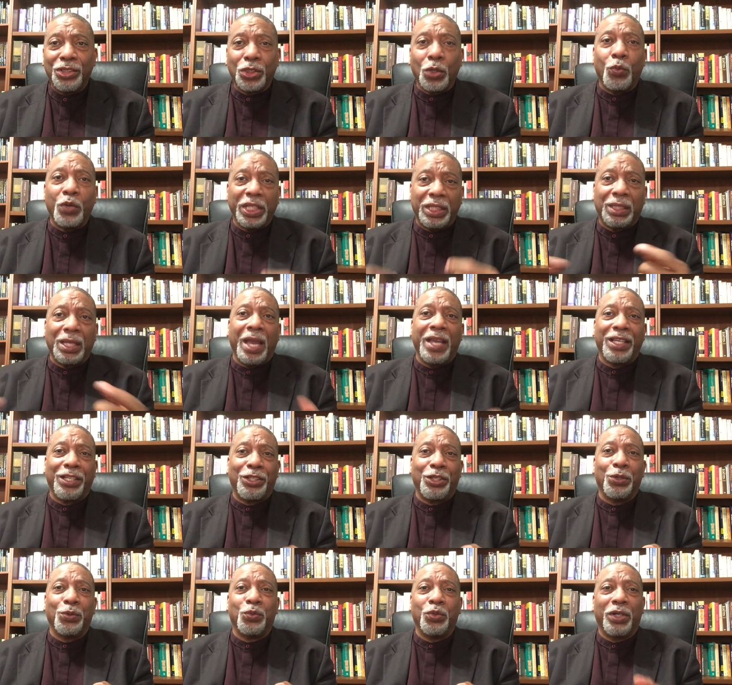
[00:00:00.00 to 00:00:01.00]
So we
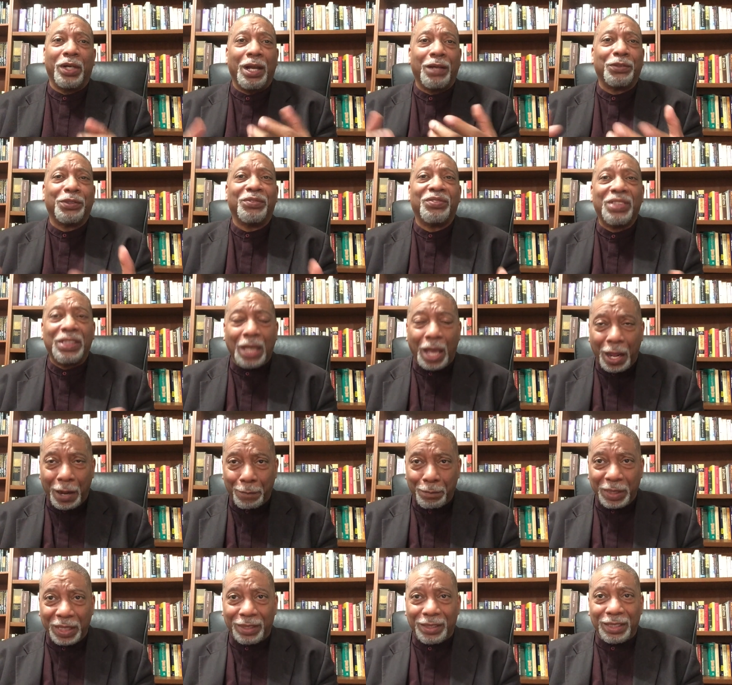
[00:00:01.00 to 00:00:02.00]
thank you. We're out of
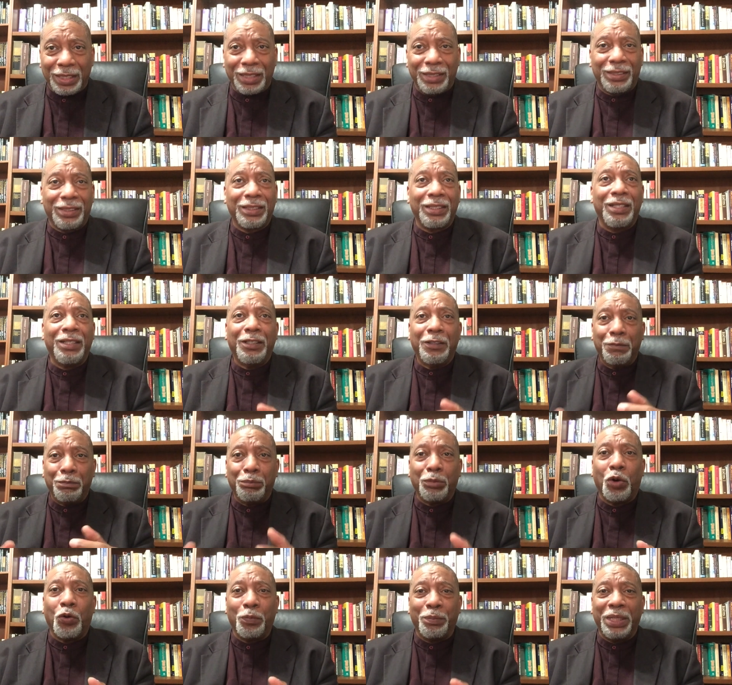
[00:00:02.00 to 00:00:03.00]
time at this
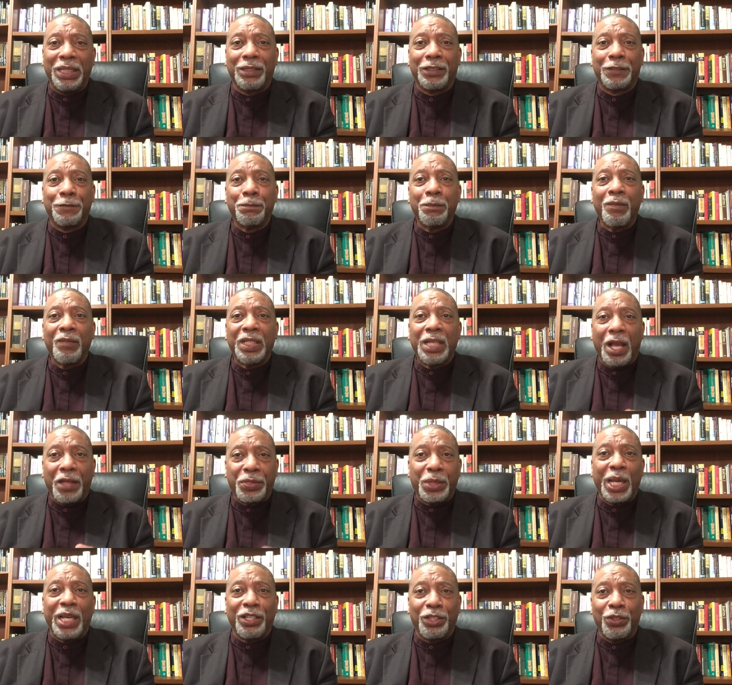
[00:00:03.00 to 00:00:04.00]
moment. I
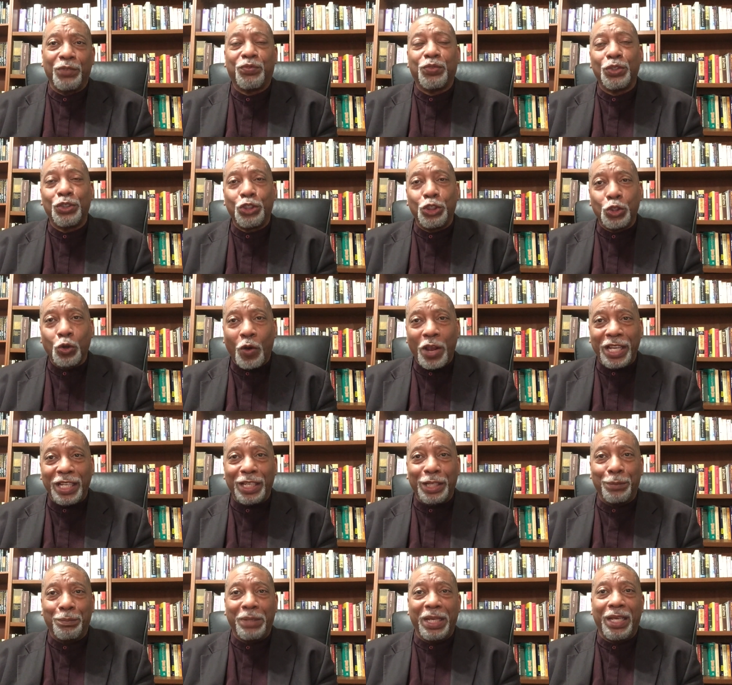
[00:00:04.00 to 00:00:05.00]
thank you for
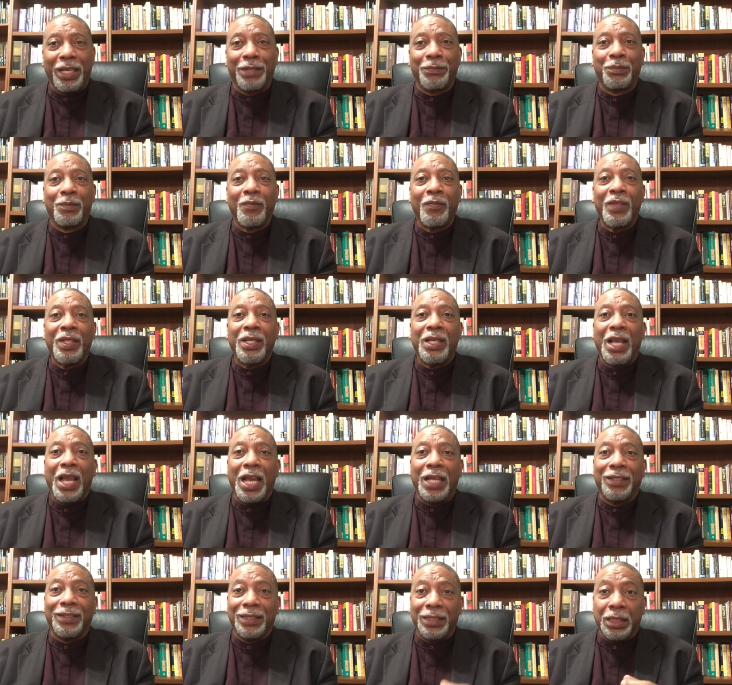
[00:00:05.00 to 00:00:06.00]
joining me.
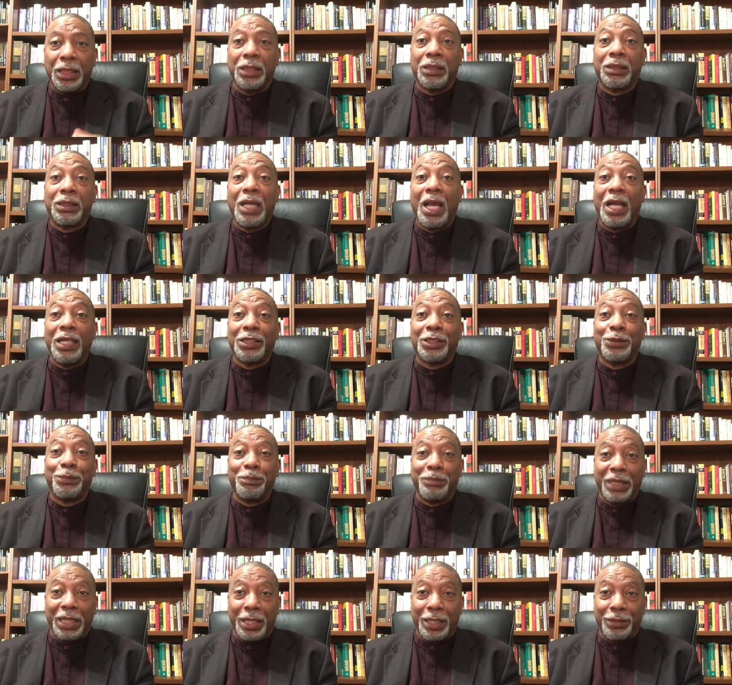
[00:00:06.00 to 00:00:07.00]
And this has
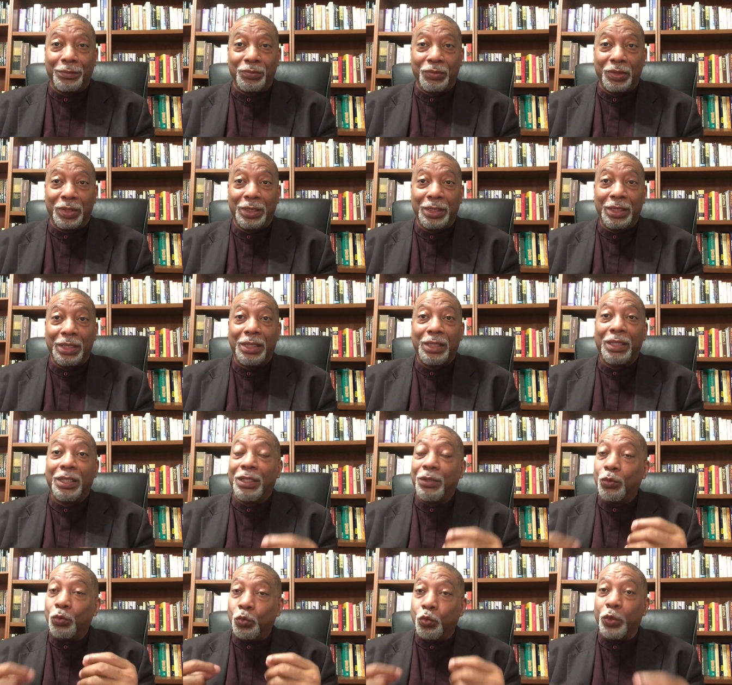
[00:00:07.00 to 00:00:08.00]
been
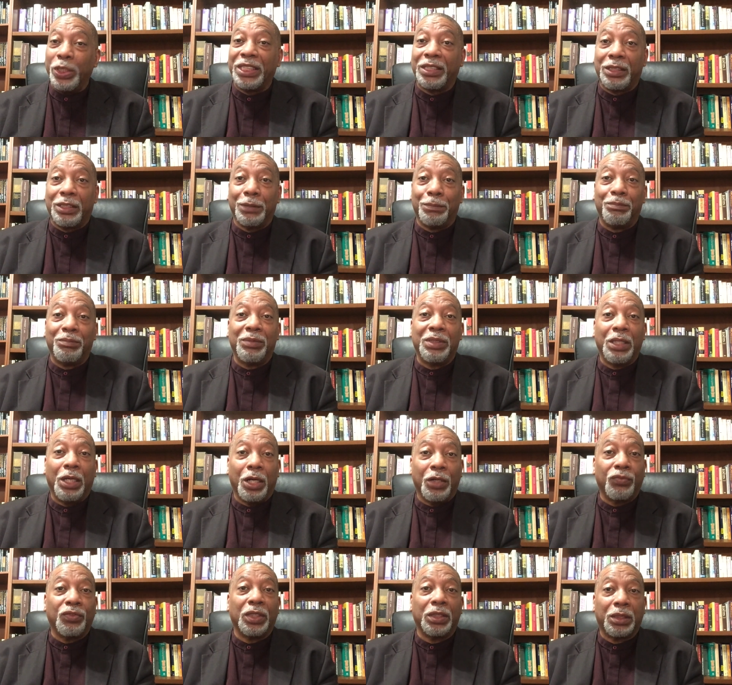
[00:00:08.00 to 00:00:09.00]
Wisdom
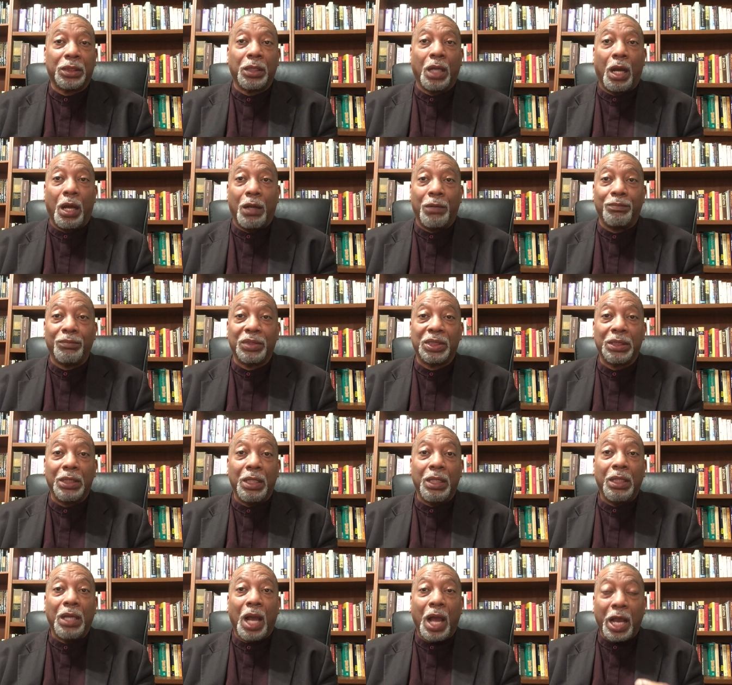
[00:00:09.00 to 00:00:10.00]
of the Psalms.
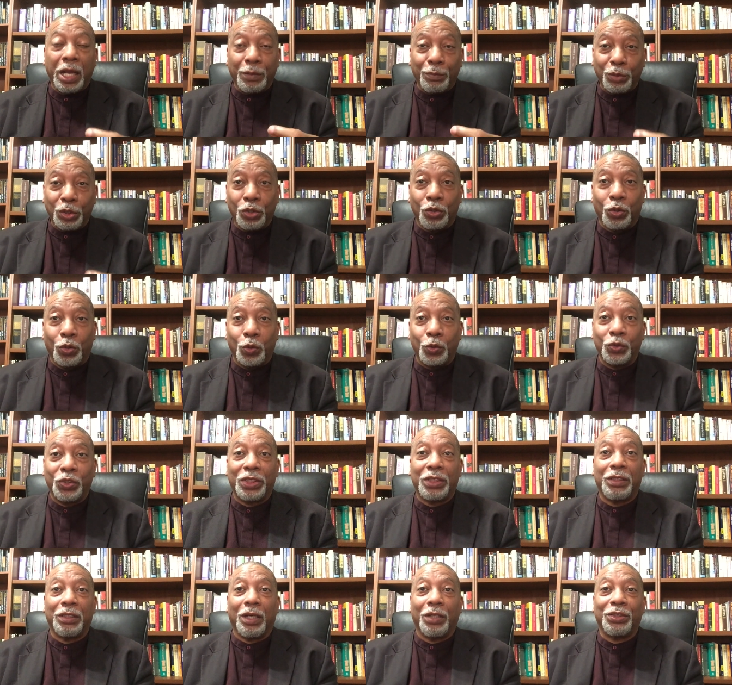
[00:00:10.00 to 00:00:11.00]
I am your
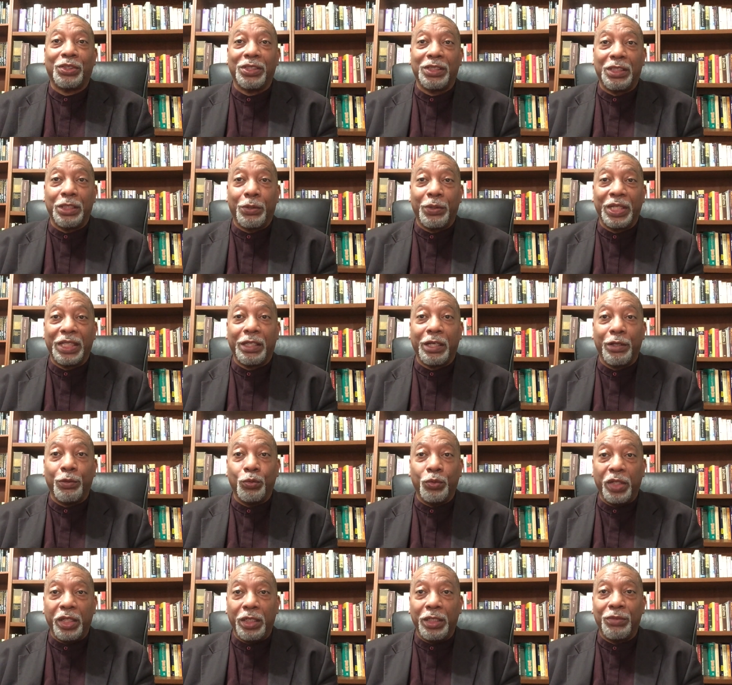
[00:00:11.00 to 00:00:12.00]
host, Dr. Derek A.
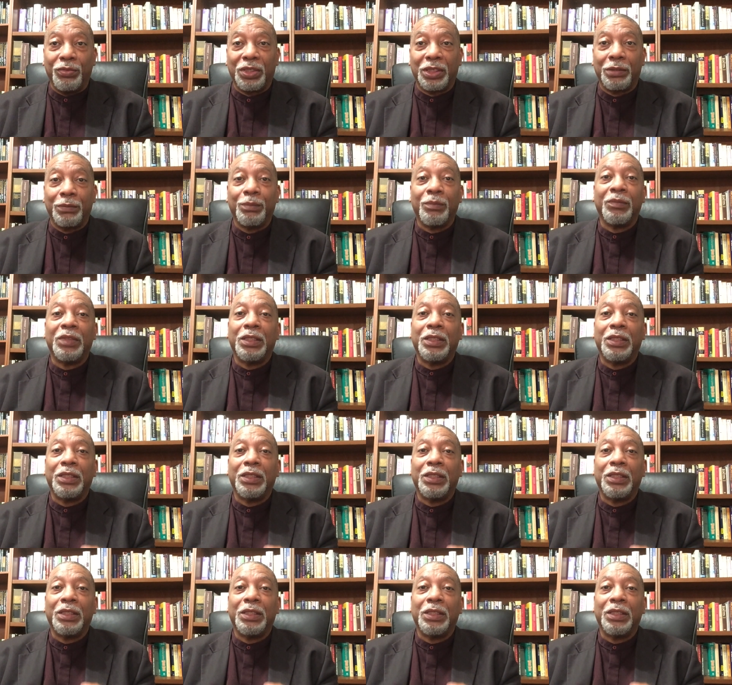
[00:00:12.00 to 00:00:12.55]
Reeves.